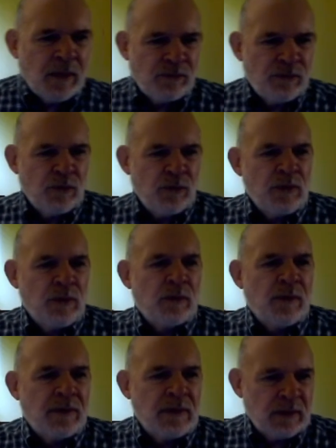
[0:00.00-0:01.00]
sure you don't
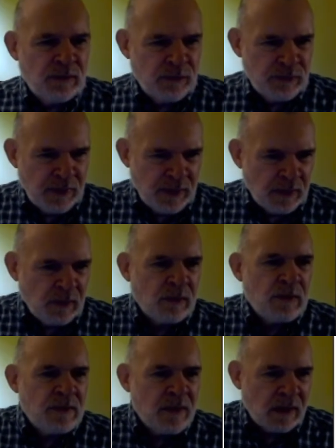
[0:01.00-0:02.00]
have electricity that could
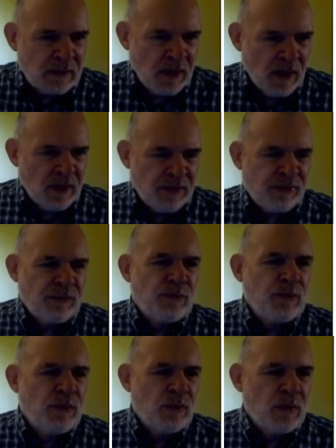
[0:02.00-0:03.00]
conduct
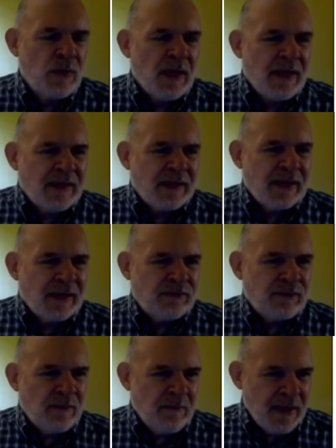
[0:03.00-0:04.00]
through. Like
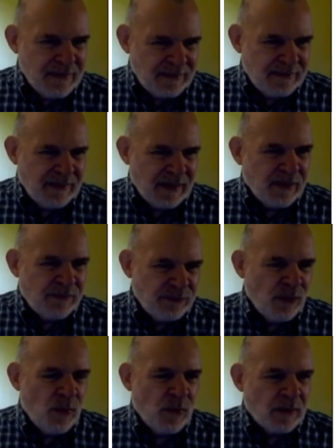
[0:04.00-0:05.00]
cement at the
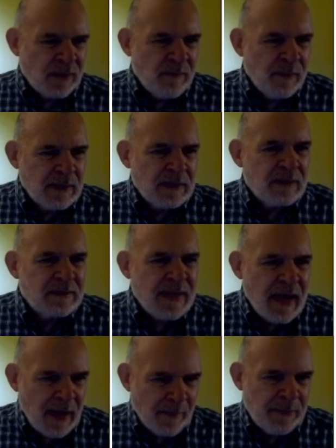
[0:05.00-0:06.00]
floor can be a little
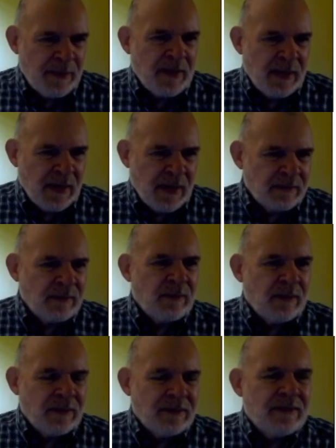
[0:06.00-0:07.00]
damp, and
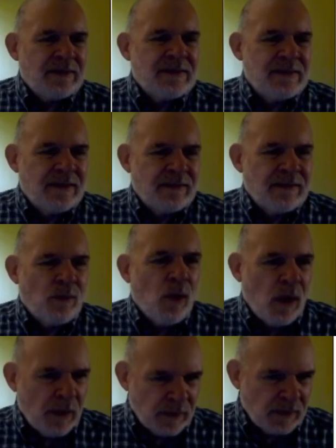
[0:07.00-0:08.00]

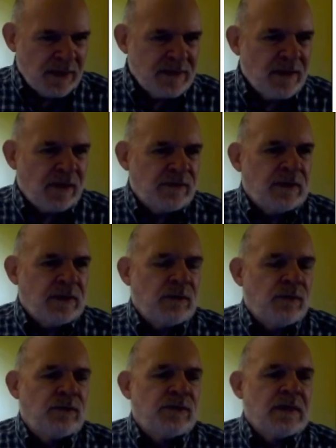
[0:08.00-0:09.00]
water conducts
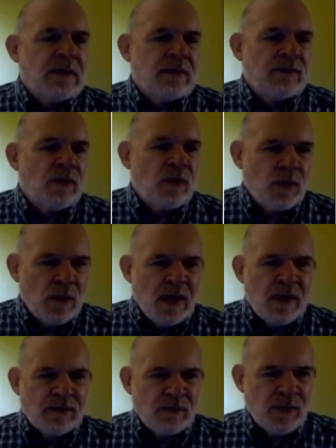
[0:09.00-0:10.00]
electricity. So
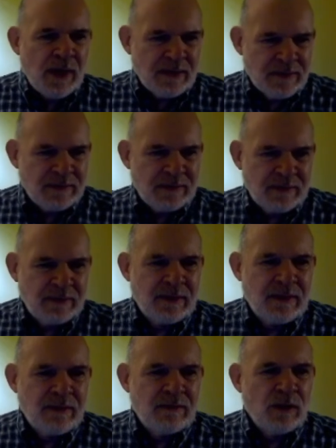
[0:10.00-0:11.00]
that's,
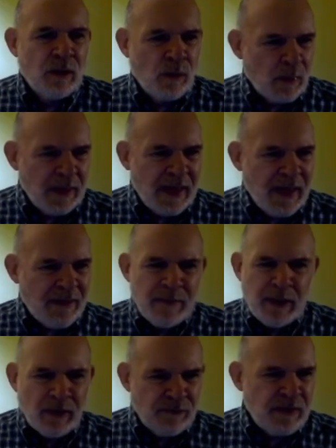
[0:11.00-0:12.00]
you don't want to have
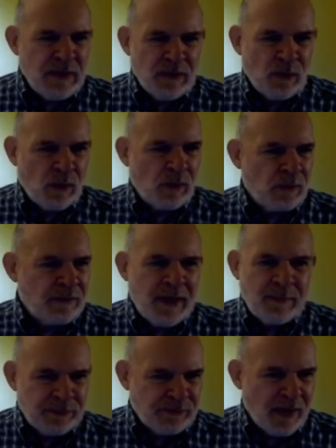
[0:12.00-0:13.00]
bare feet or
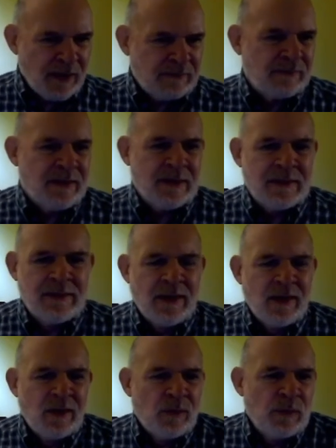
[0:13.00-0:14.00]
damp socks on
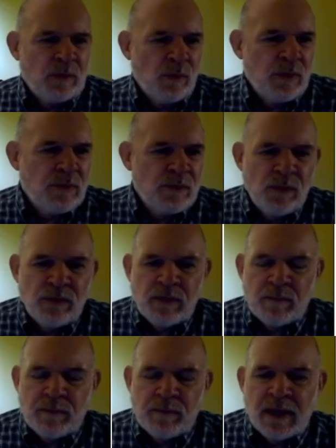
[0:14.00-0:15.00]
when you do
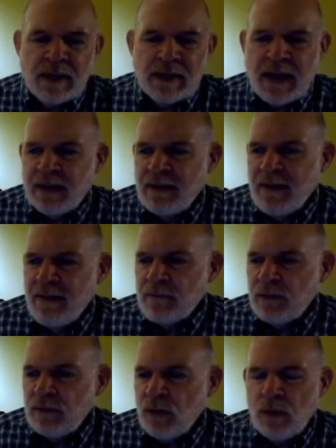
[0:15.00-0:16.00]
something like that.
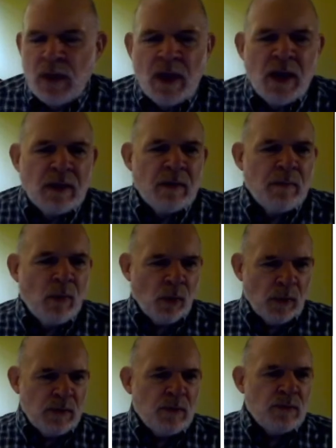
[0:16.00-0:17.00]
So the
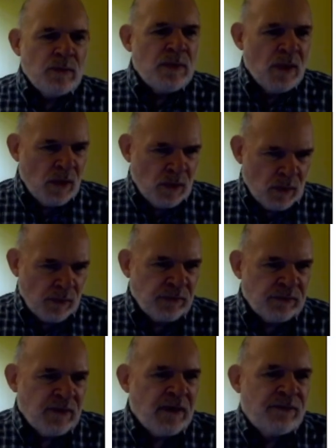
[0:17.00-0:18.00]
more you know, the
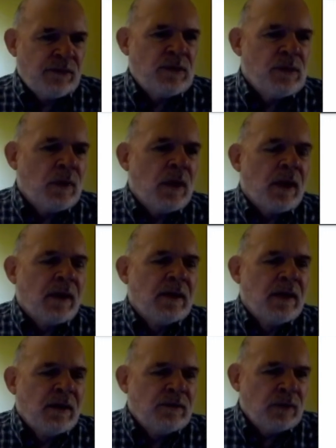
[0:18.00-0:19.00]
safer you are.
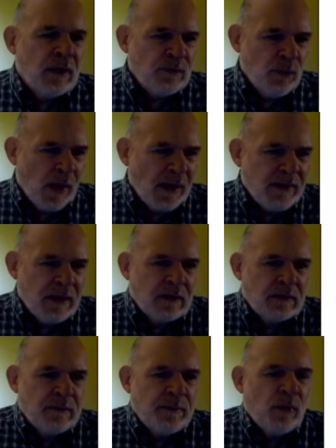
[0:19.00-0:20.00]
So that's why I think
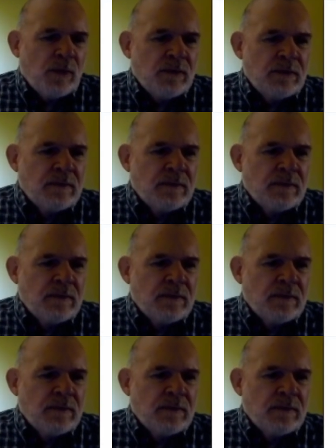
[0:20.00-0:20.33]
it's important,